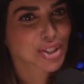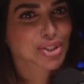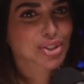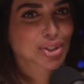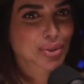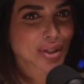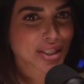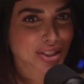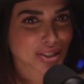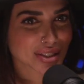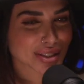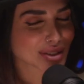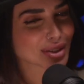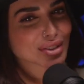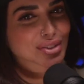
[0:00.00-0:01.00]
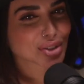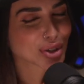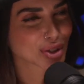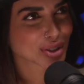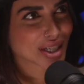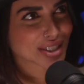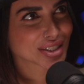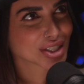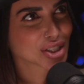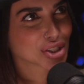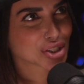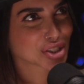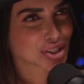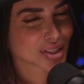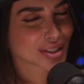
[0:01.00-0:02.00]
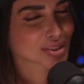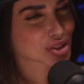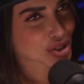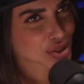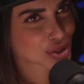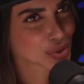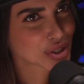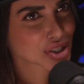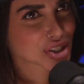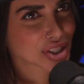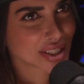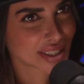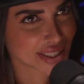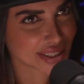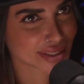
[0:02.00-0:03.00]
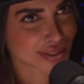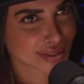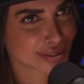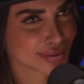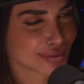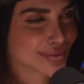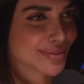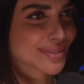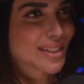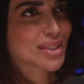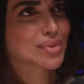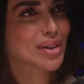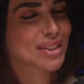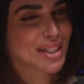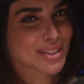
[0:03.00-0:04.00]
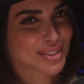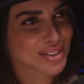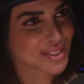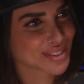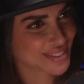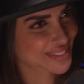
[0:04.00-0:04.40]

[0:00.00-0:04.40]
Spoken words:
Just do it. No, hold on. Just do it. She did it. That's my title.